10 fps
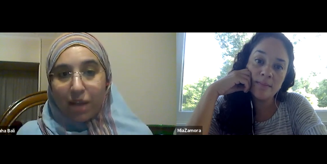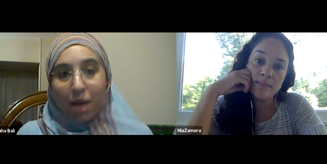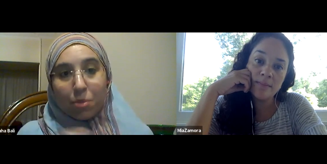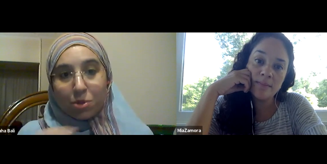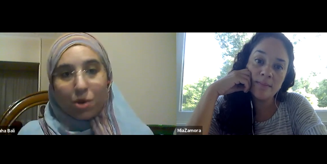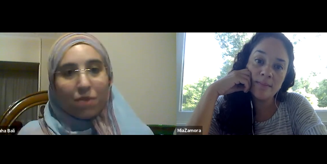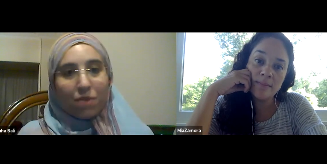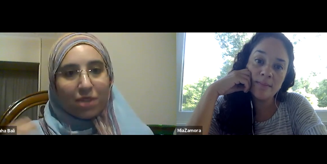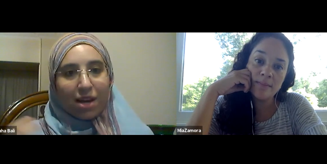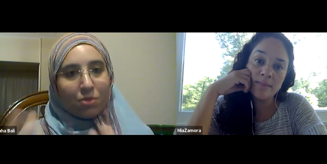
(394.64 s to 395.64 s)
Speaker 1: happen. So you have to
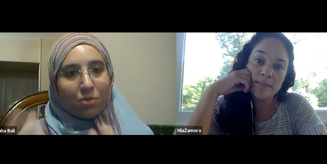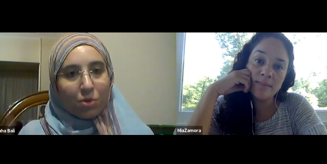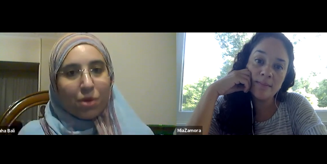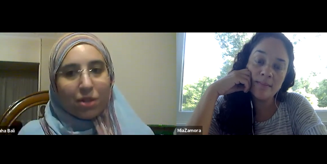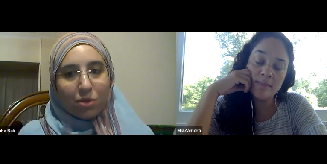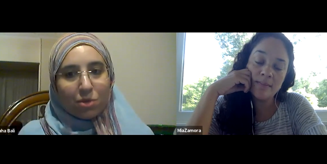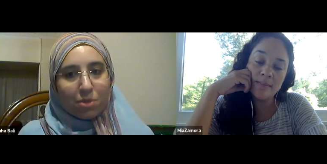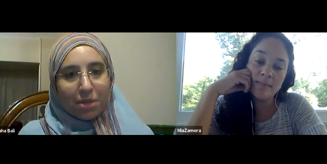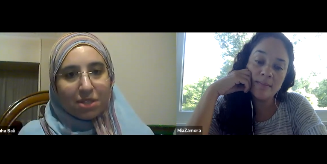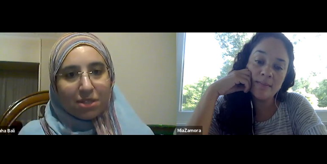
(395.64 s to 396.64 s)
kind of create those
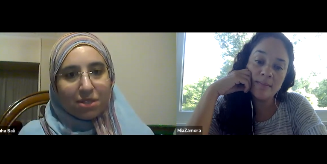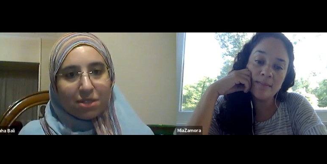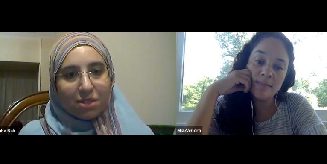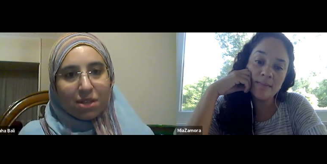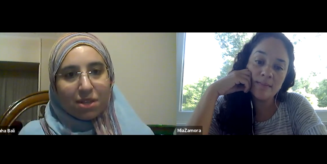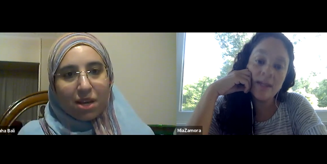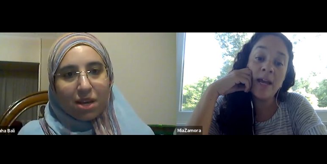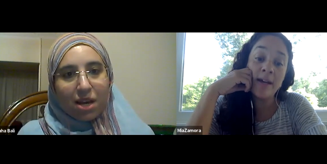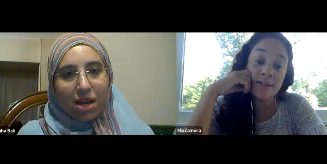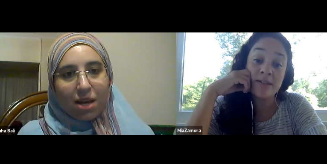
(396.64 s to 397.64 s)
spaces.
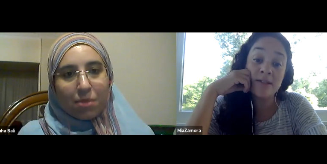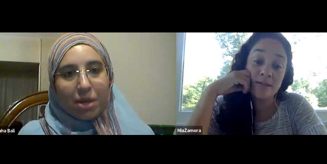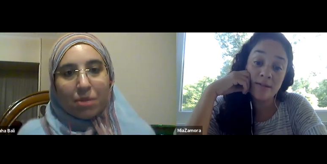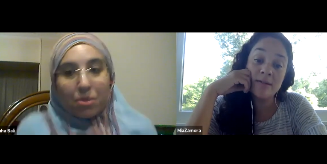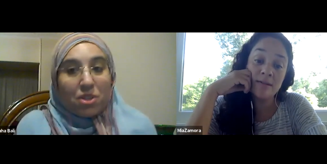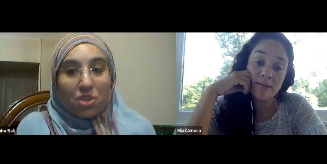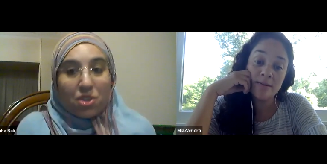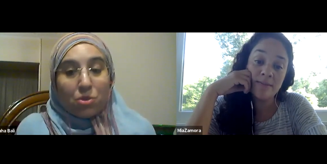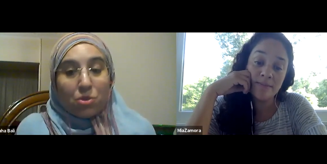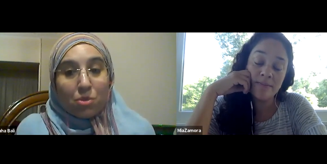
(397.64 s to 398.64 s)
Yes. Um, and because you're
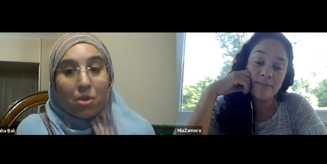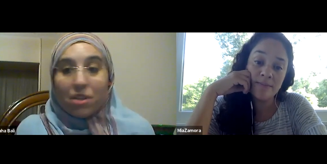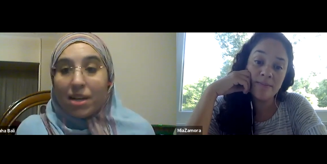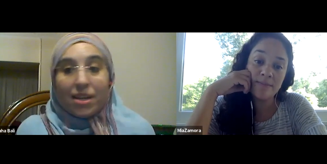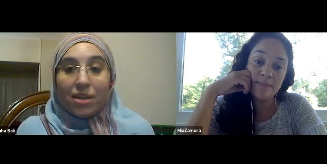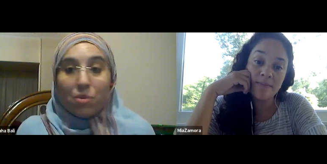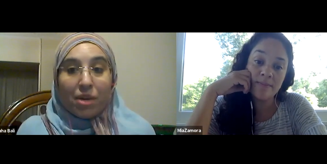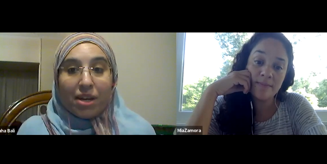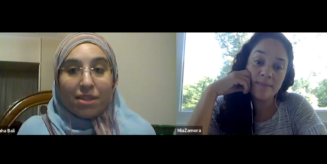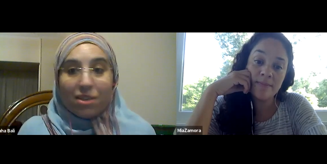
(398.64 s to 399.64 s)
going to do them online
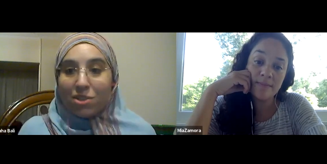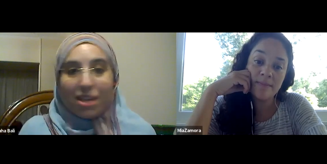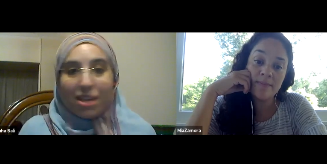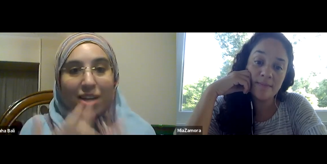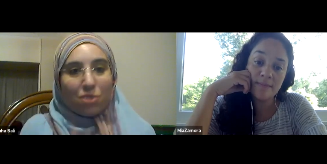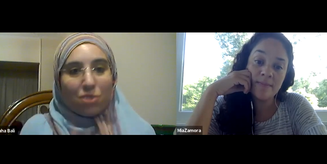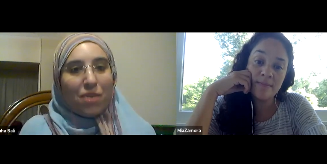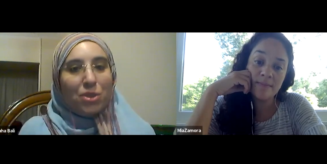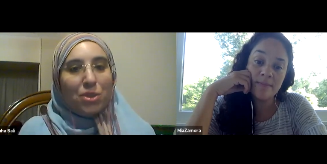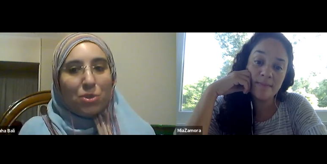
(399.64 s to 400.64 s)
anyway, there's the extra
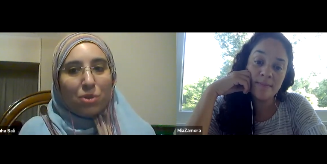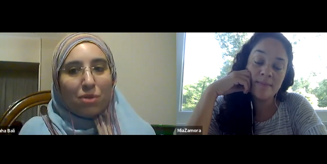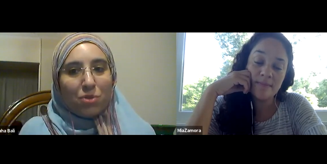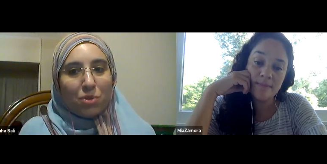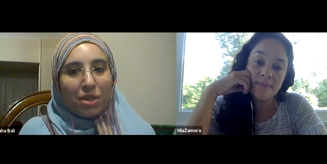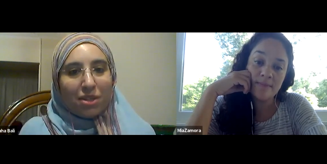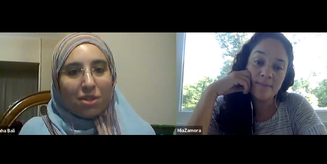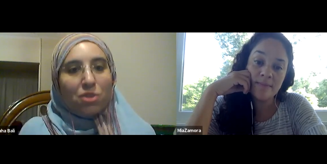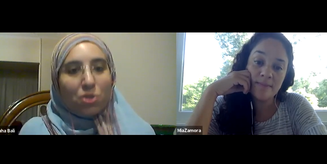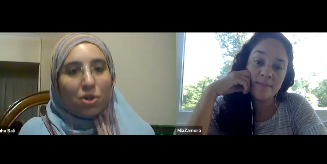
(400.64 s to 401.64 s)
value of doing it in an
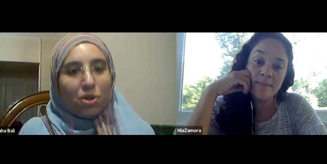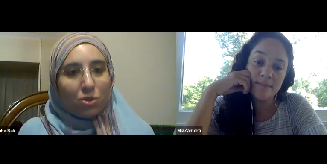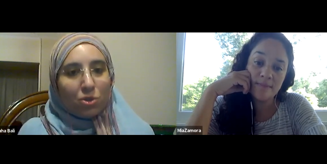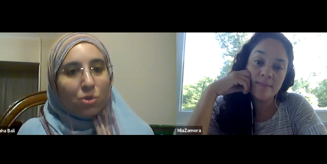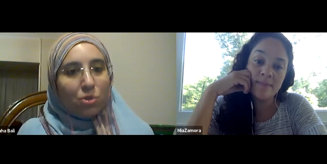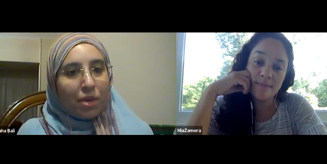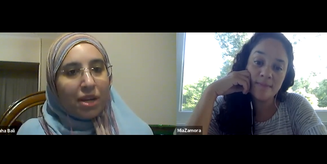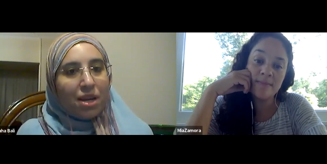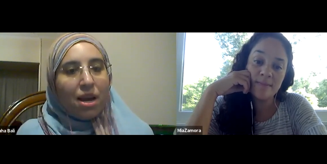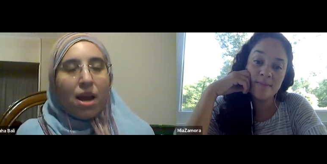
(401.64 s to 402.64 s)
intercultural way.
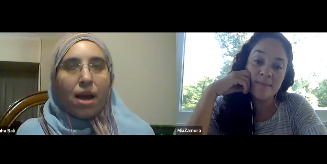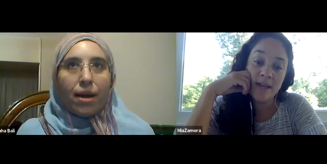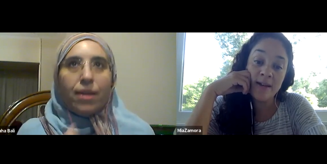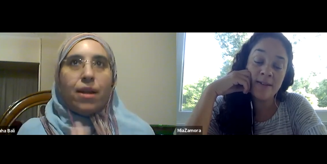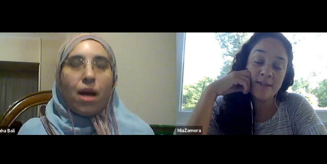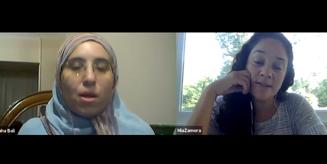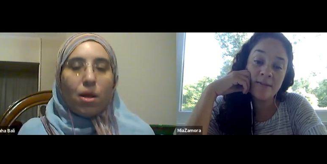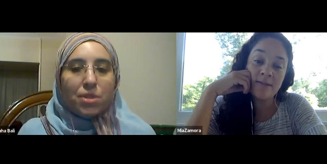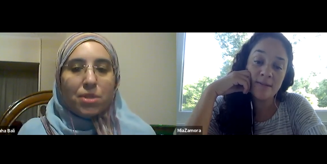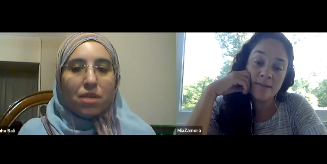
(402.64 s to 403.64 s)
I guess yeah. it
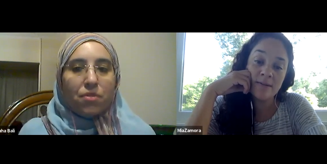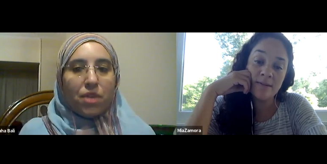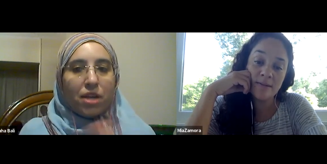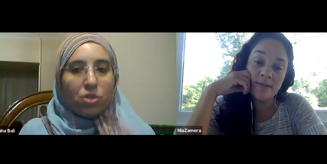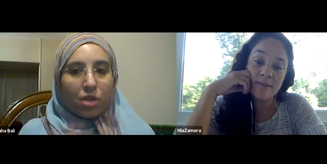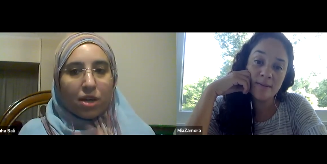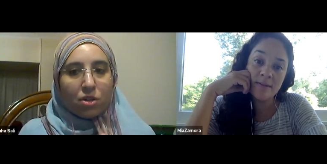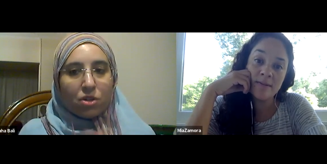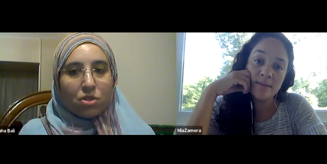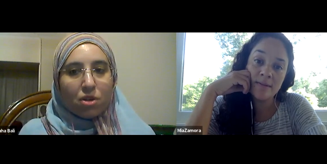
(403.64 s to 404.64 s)
helps if the
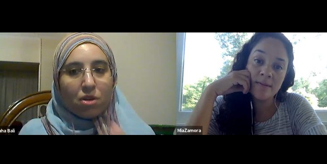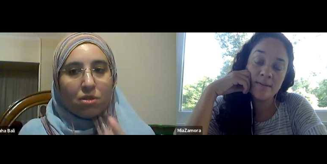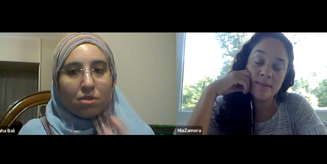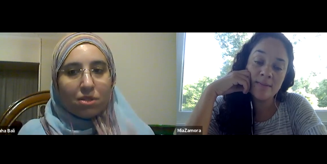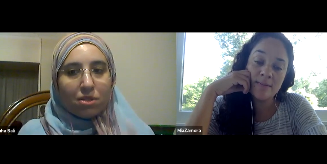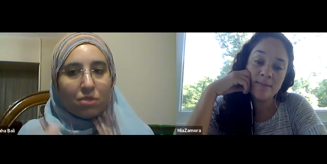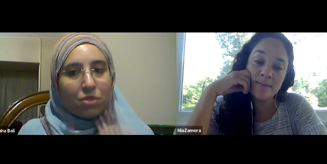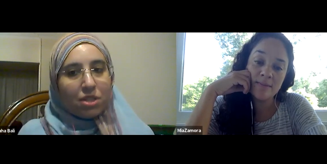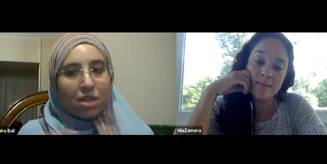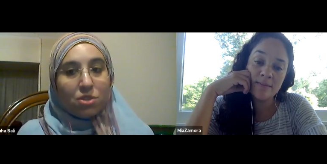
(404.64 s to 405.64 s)
educators on the
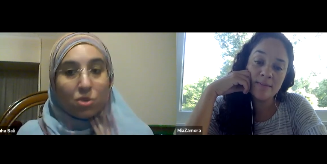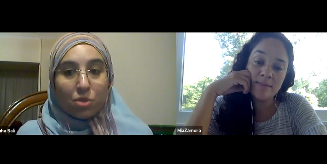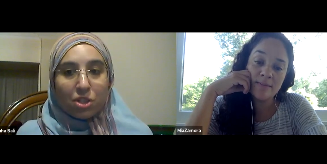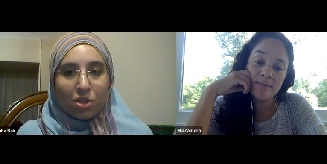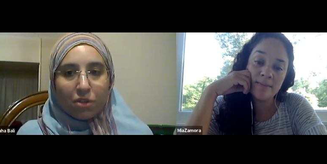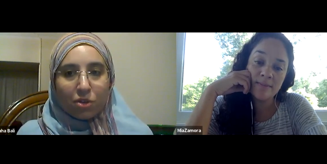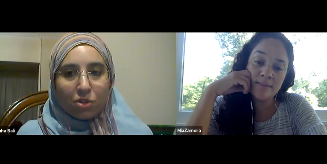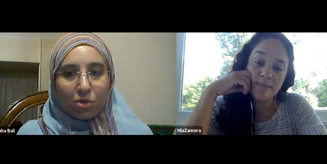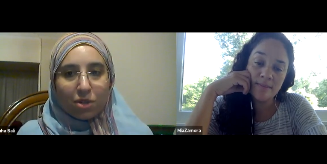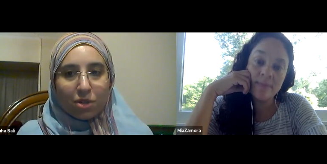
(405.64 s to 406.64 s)
different sides know each other
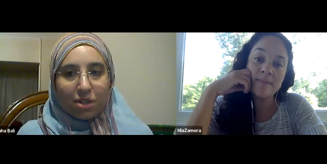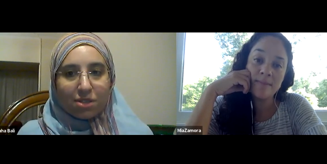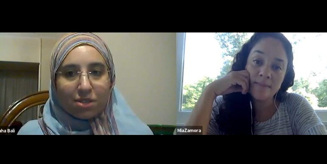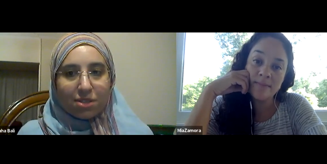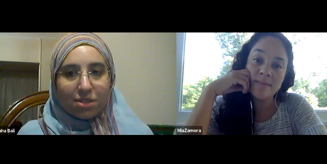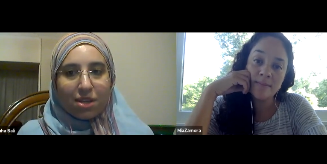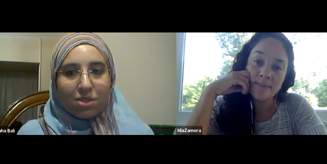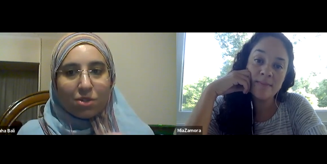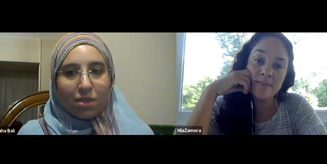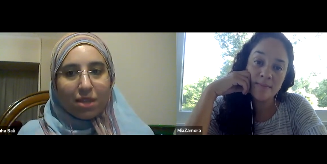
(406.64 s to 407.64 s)
so that it's
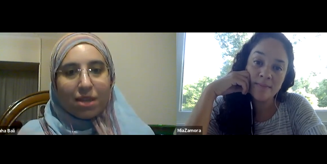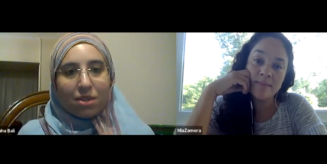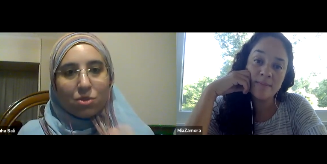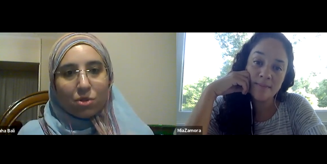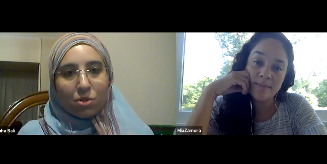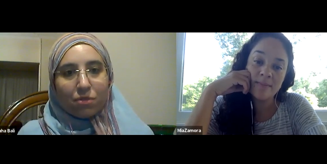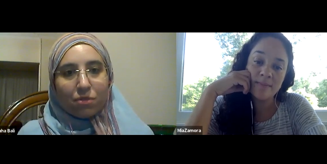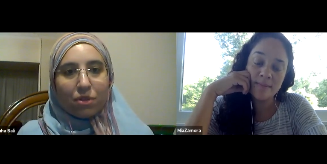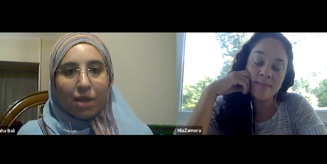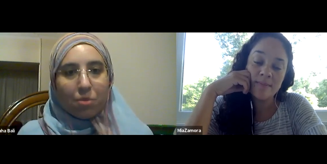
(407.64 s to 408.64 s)
so that they can sort of
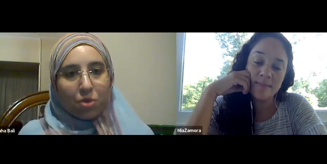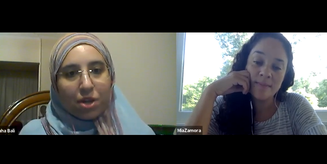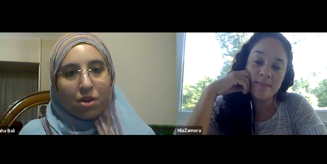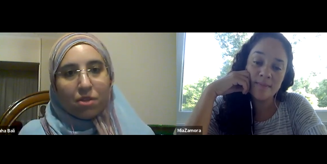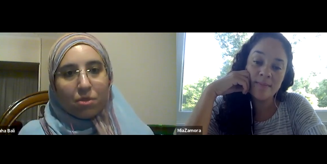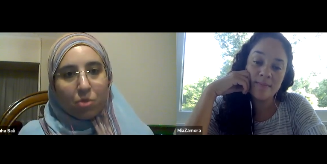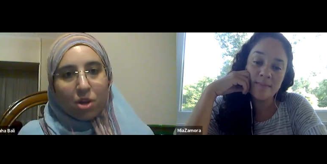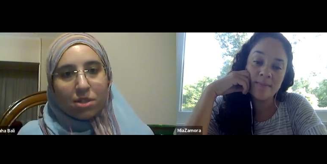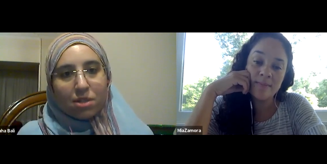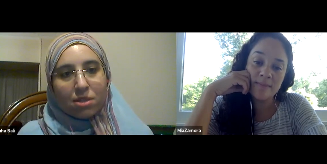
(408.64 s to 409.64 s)
collaborate on the
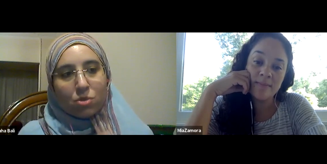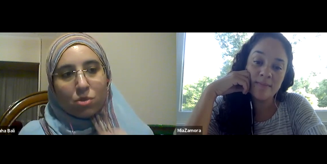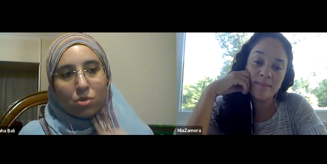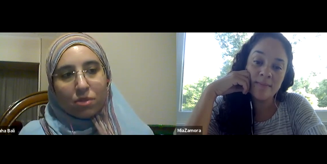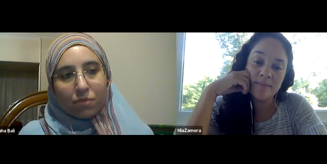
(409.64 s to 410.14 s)
process and sort of